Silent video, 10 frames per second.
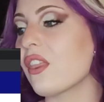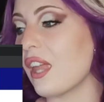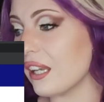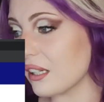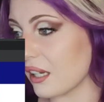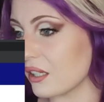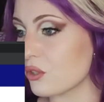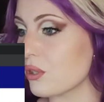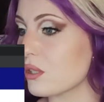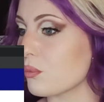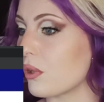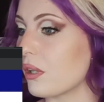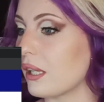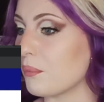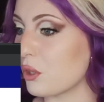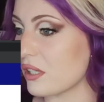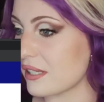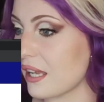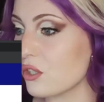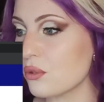than in countries where
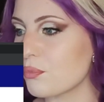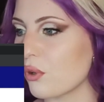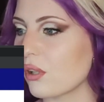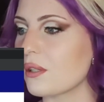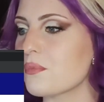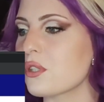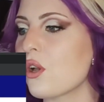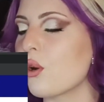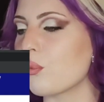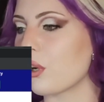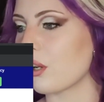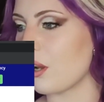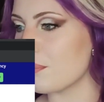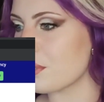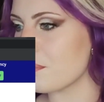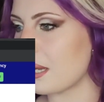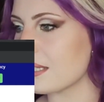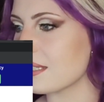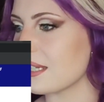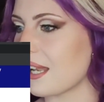immunization programs were
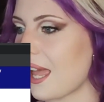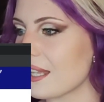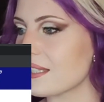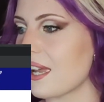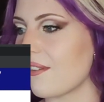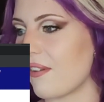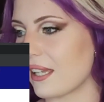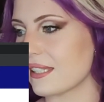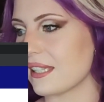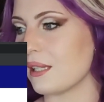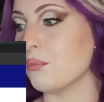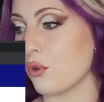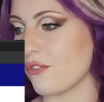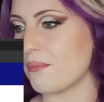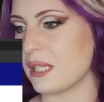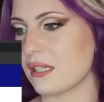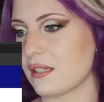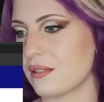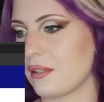compromised in anti-vaccine movements.